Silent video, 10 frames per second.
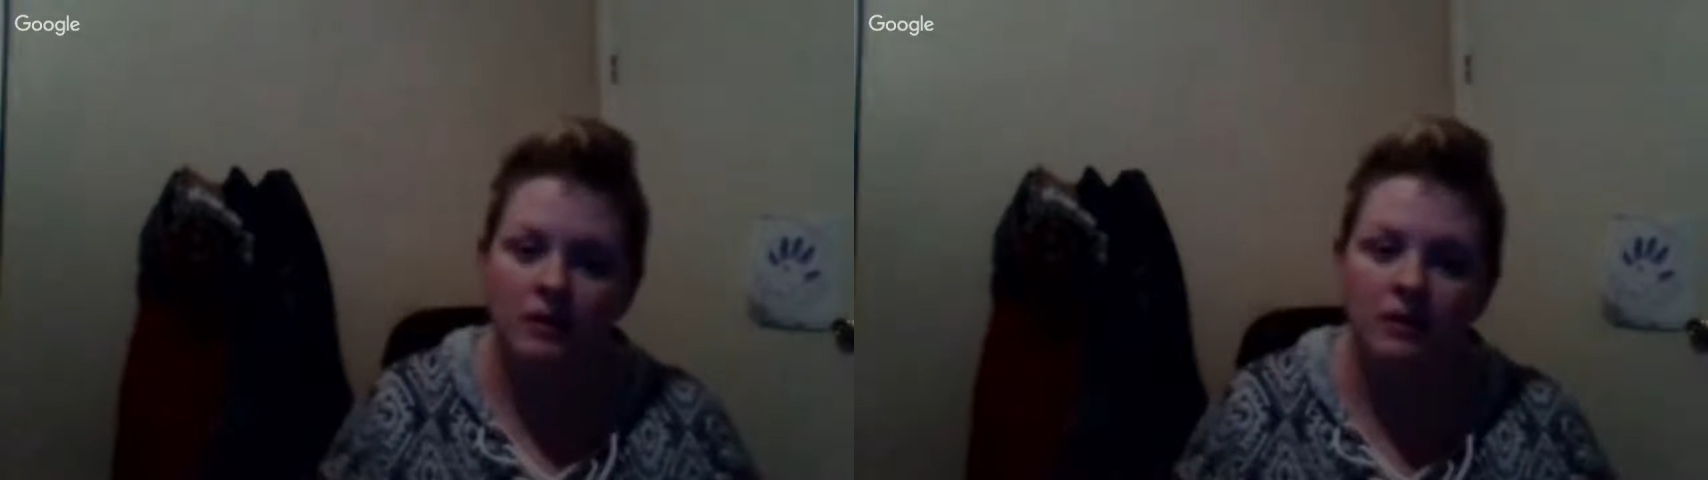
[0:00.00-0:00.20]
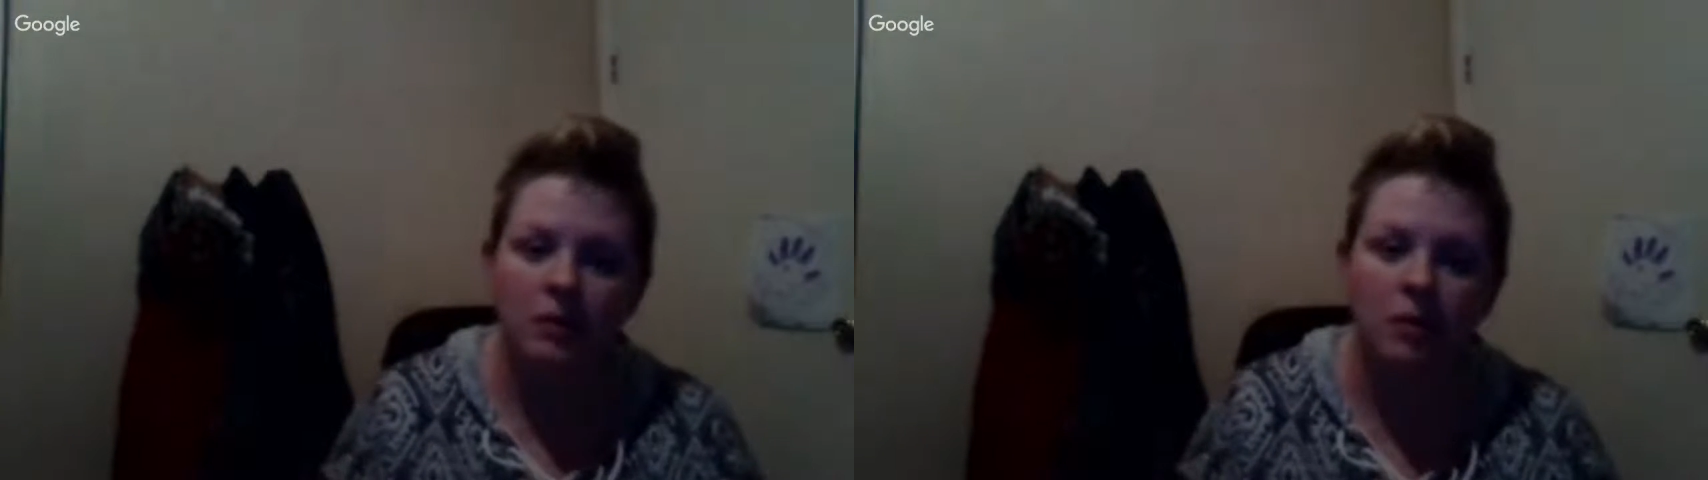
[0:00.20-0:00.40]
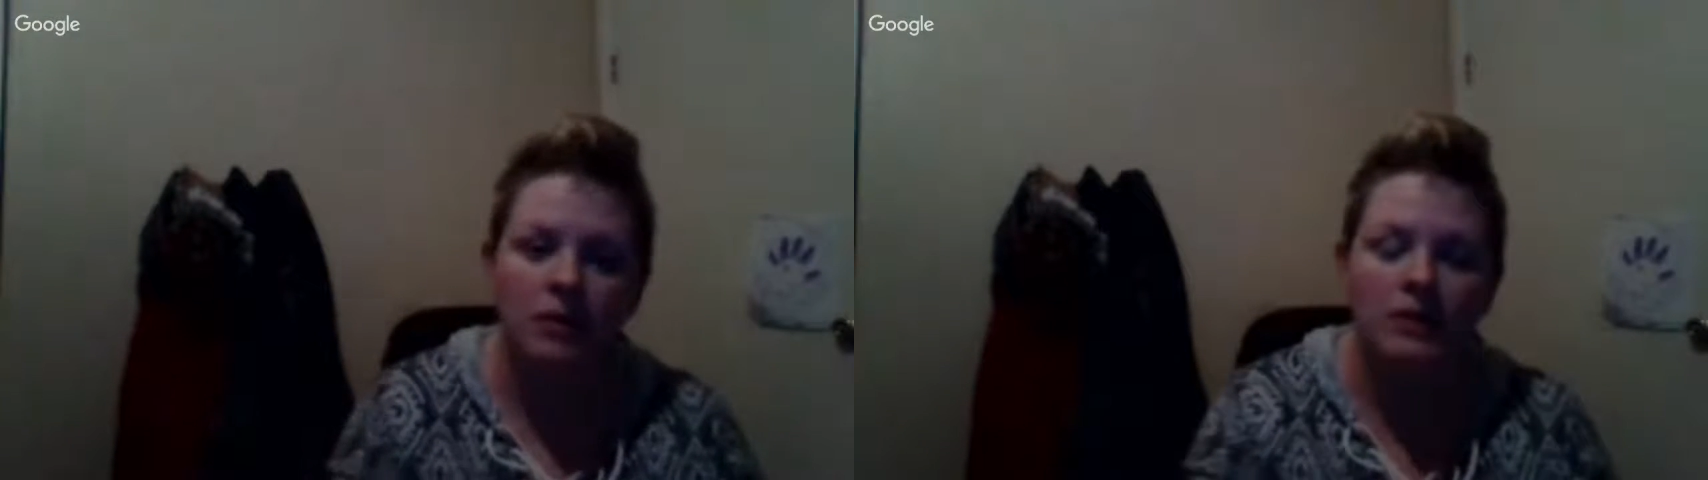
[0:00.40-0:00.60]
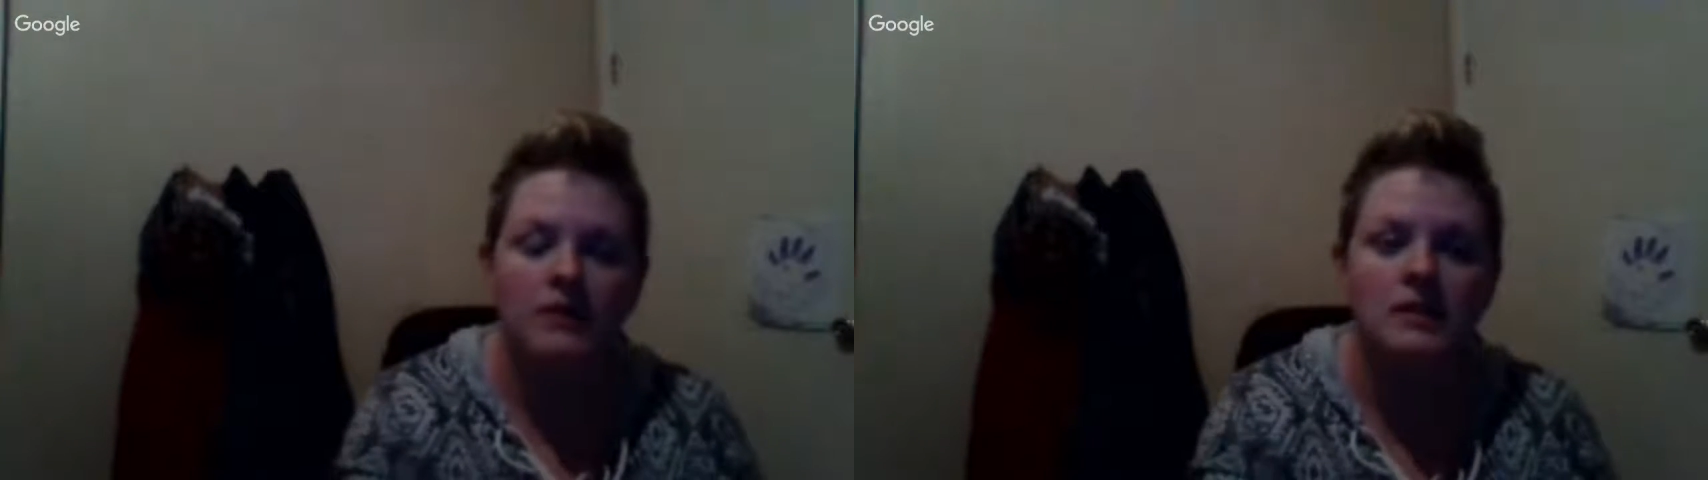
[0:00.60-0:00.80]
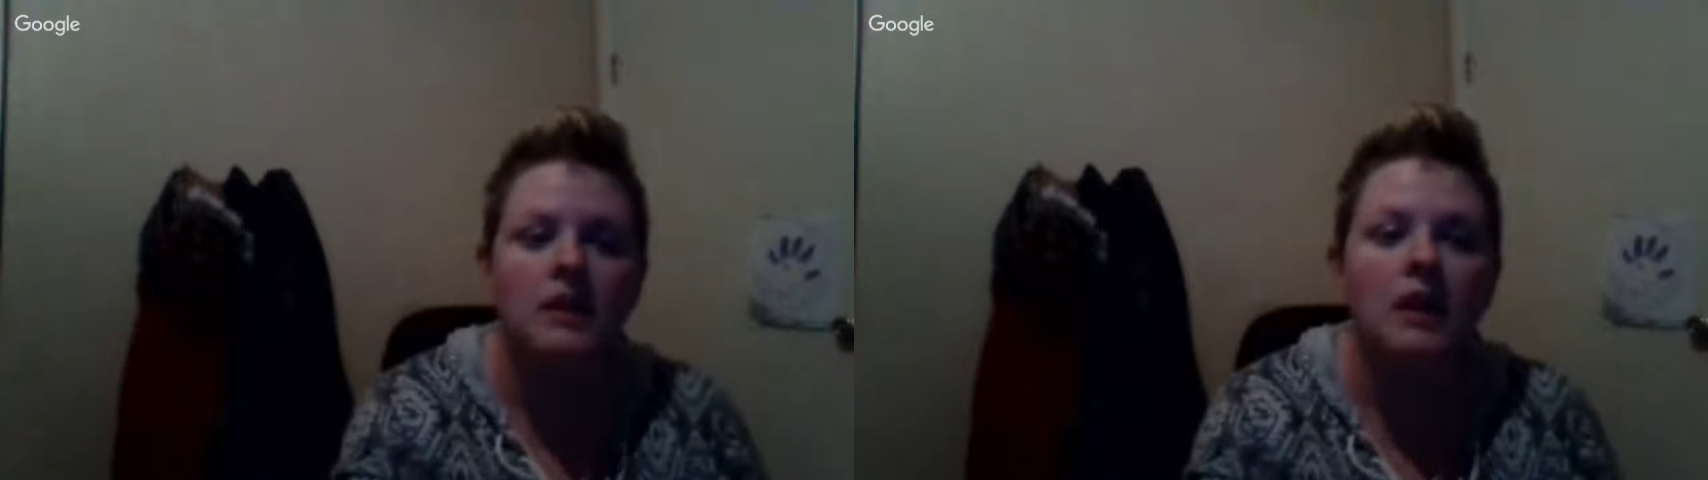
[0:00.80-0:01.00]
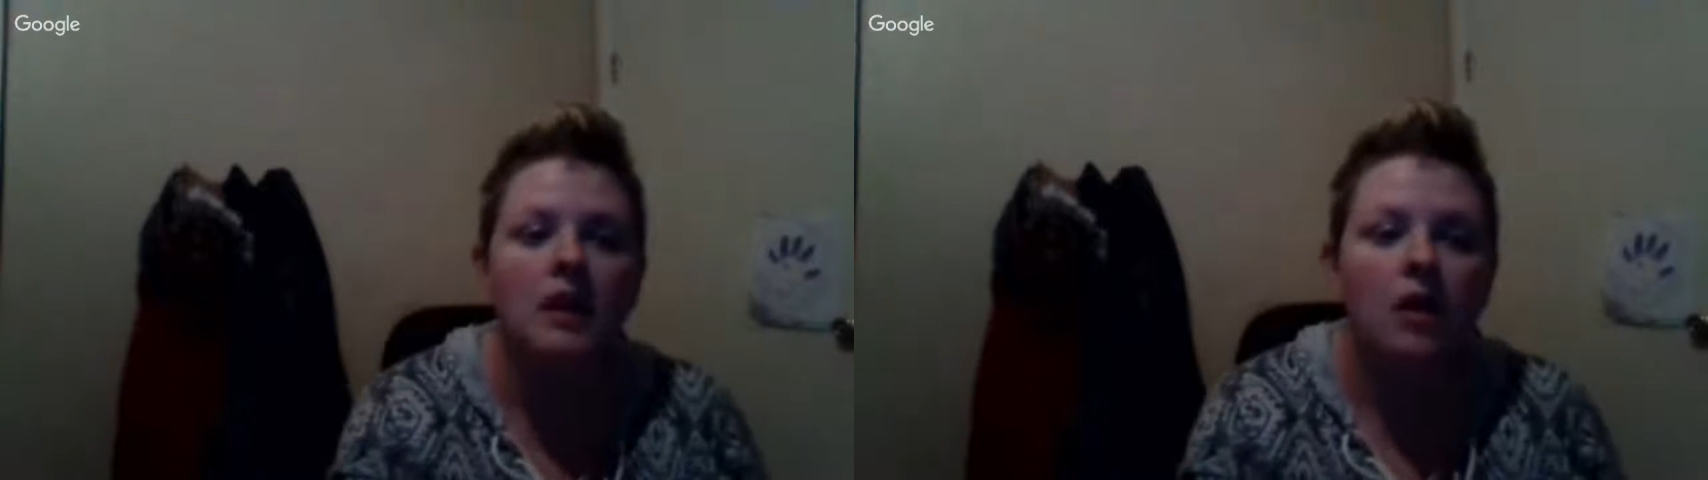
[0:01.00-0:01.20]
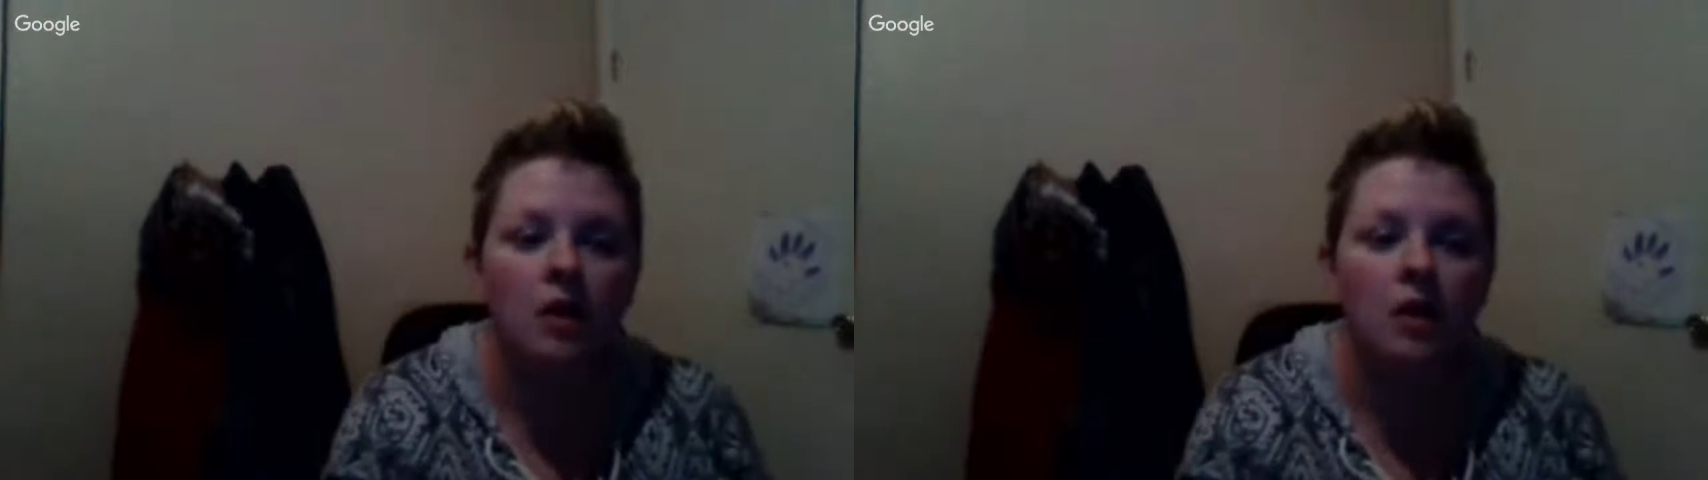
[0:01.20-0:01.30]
Homework can be very